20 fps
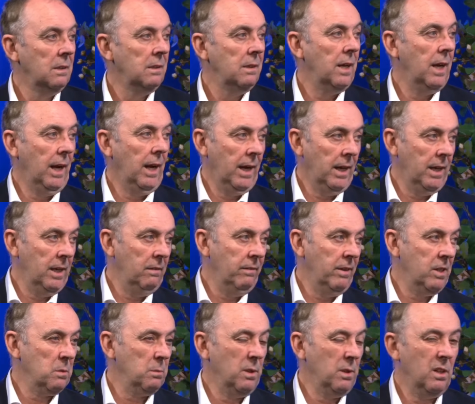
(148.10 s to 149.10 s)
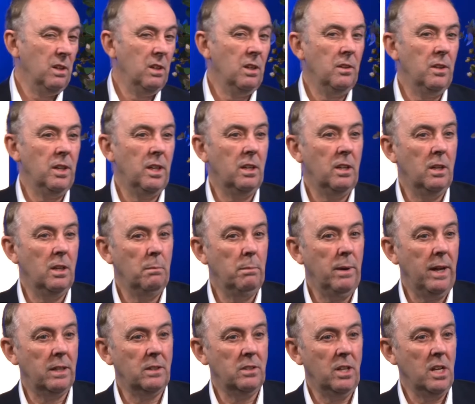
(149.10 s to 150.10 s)
an investment. And I think,
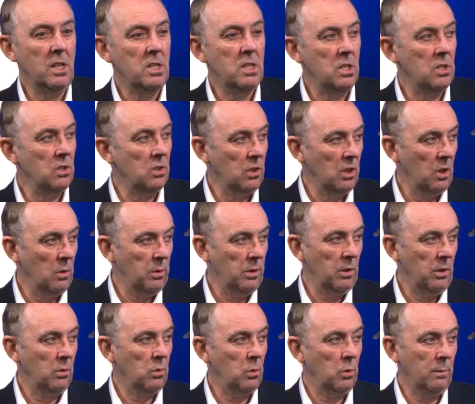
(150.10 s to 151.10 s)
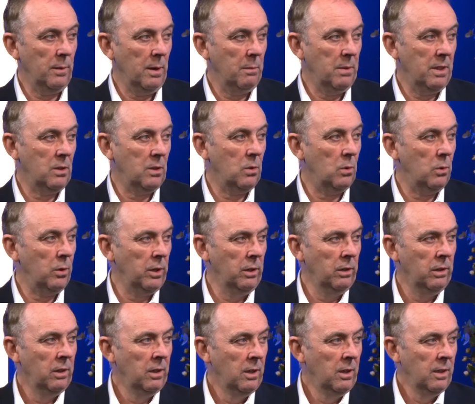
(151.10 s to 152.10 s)
back 10 years ago when they were talking about Bitcoin
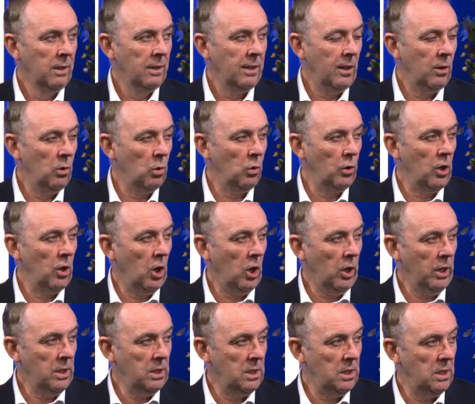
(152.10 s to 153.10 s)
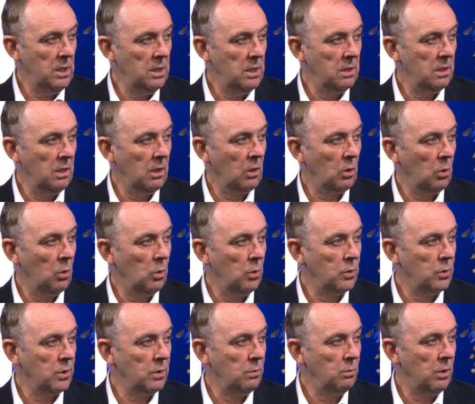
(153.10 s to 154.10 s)
and all the ideas and
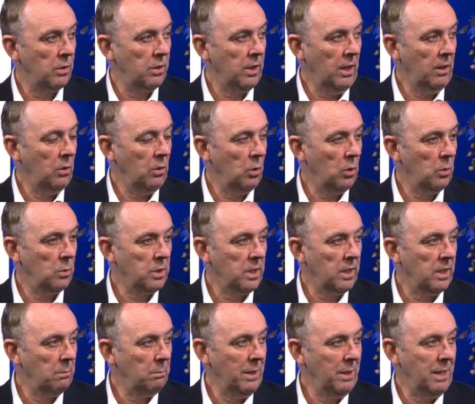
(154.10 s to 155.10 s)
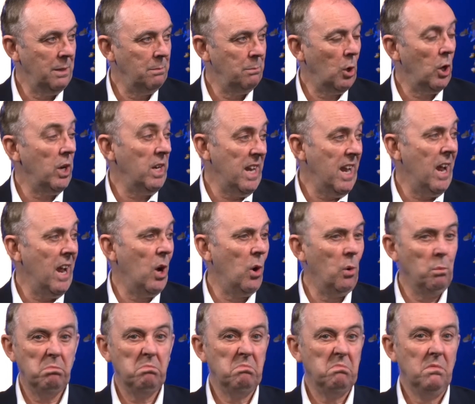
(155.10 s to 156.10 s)
thoughts and what they thought it was going to be by
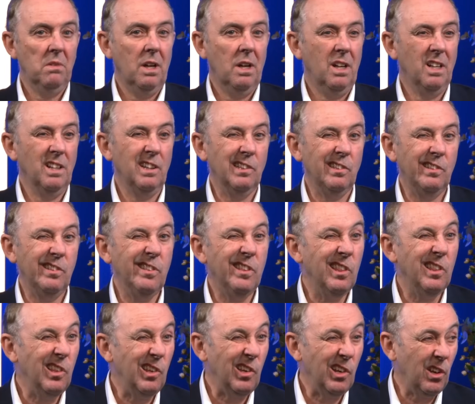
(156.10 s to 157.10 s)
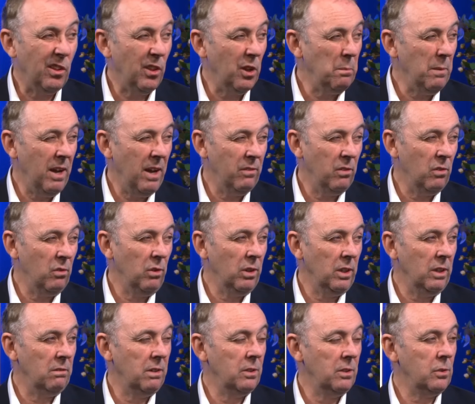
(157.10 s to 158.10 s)
now, a lot of them haven't
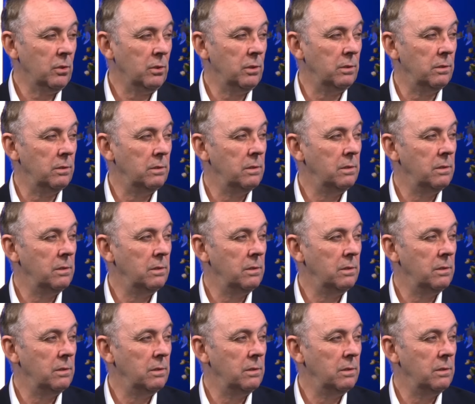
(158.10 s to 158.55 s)
really rung true. I